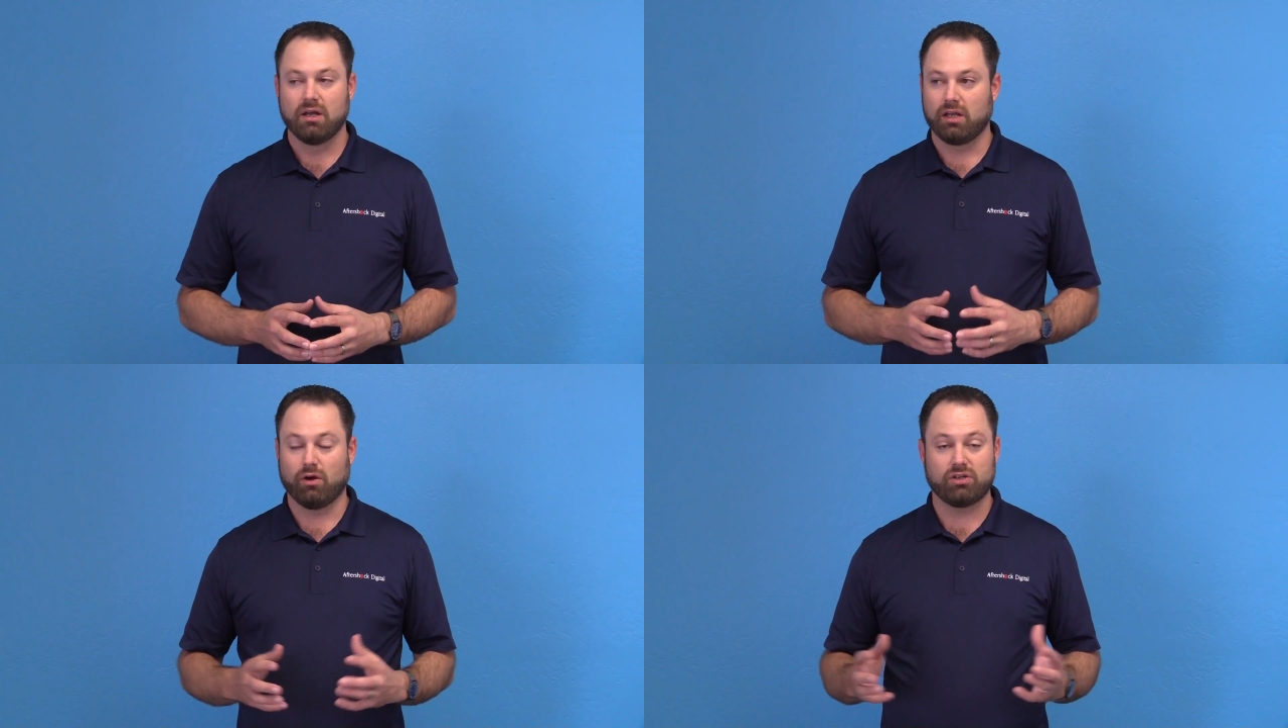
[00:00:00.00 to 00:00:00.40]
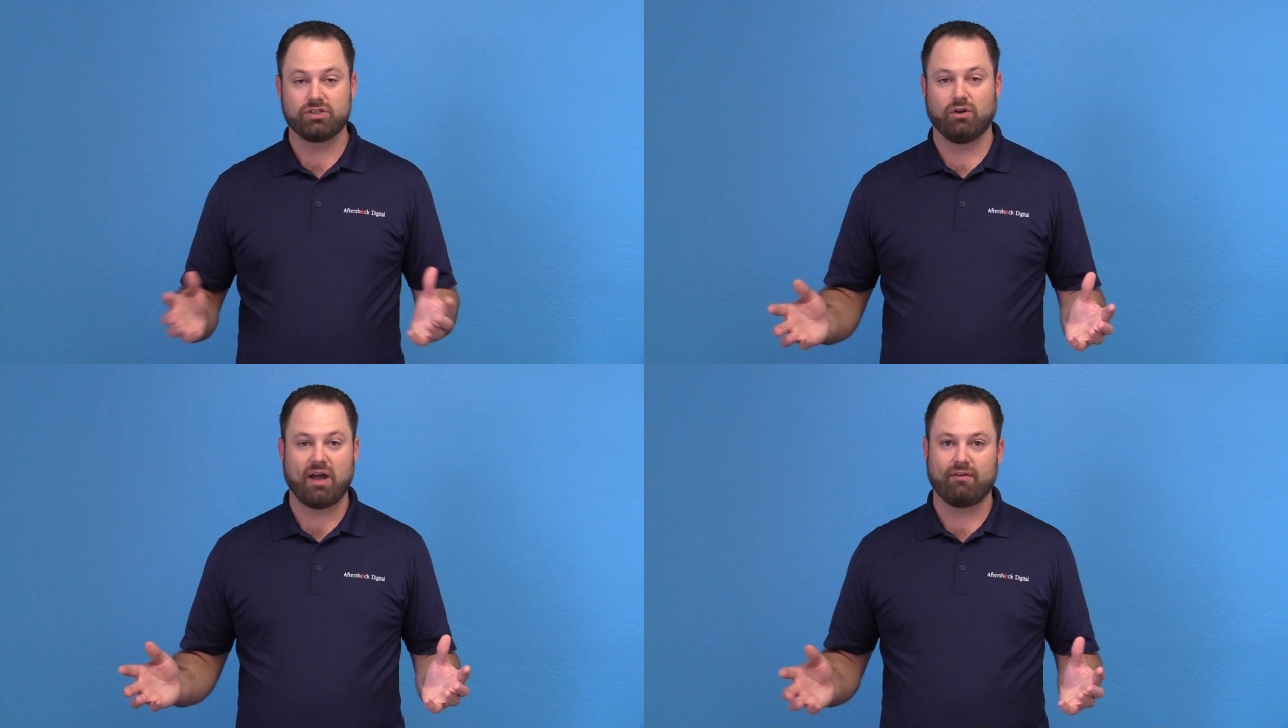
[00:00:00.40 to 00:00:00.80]
You
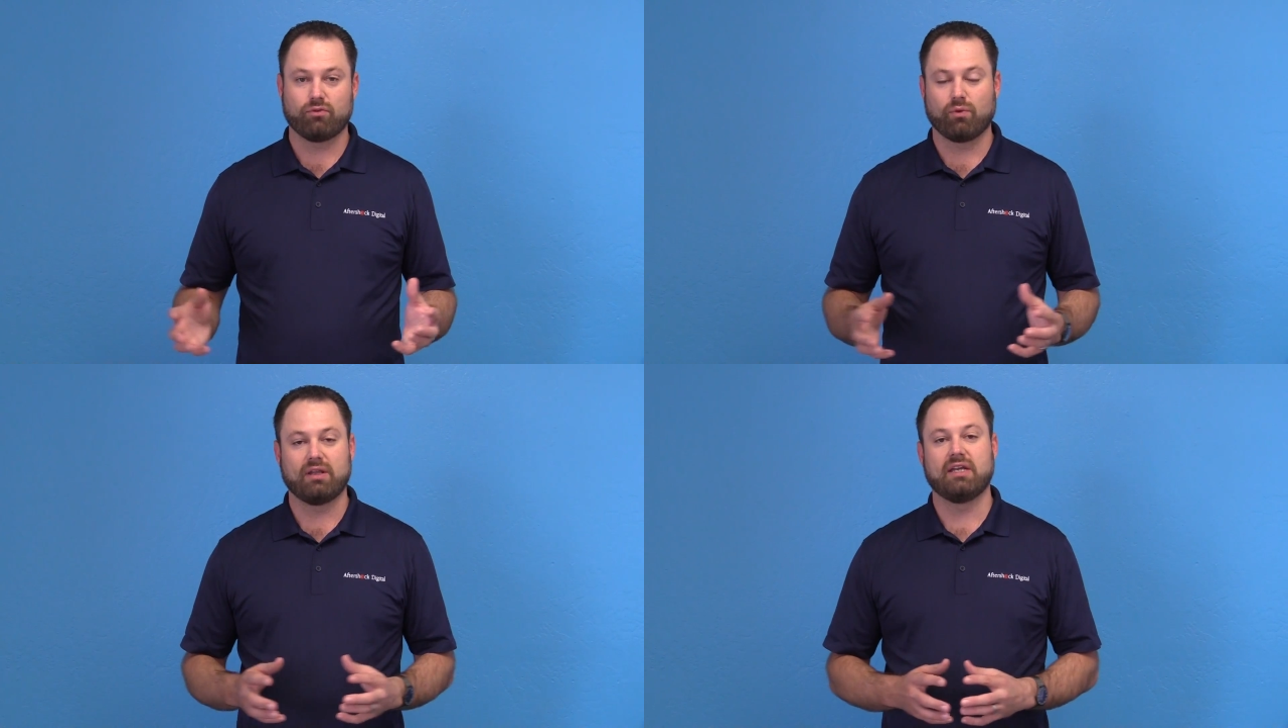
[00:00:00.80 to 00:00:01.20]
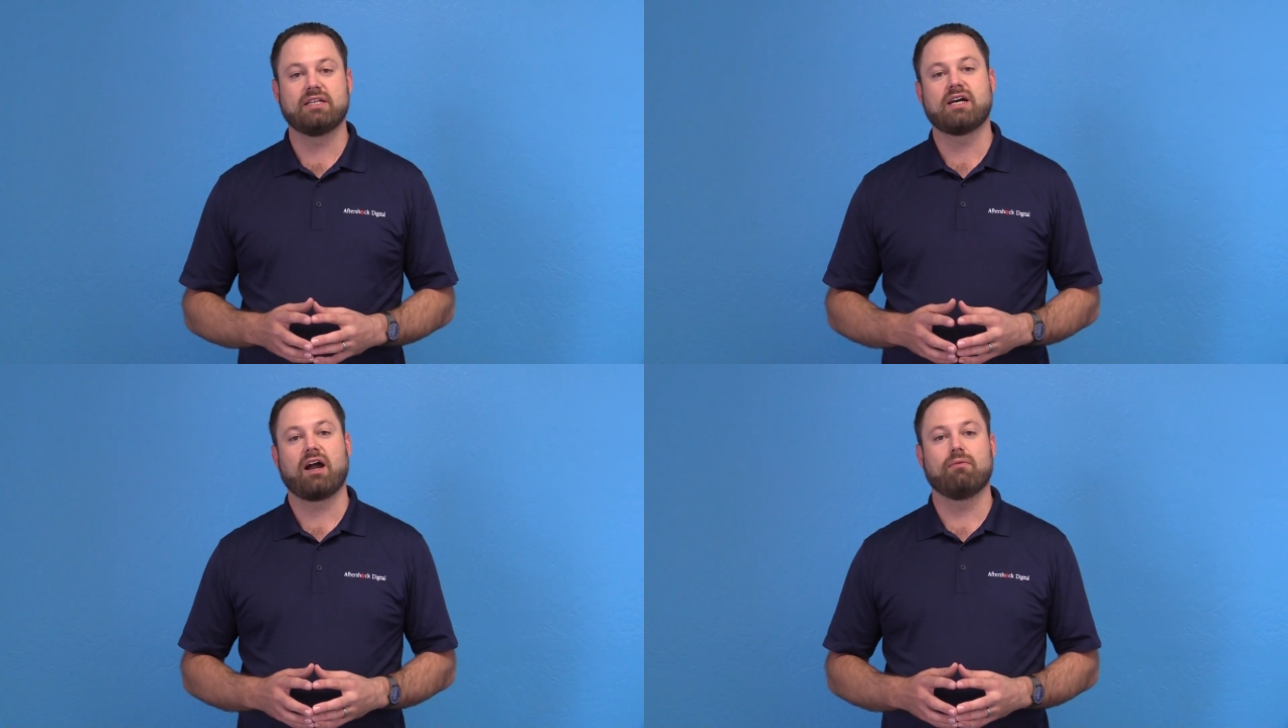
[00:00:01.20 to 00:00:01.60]
also don't have to run the
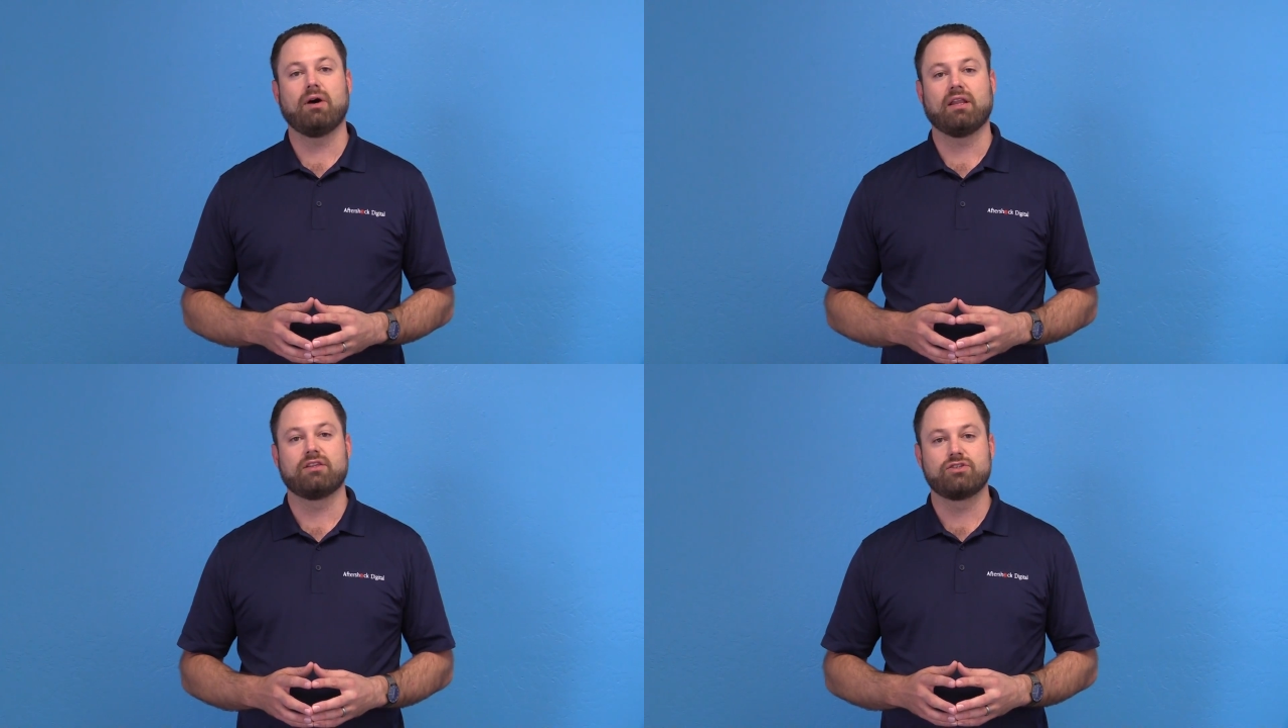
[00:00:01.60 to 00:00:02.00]
entire month.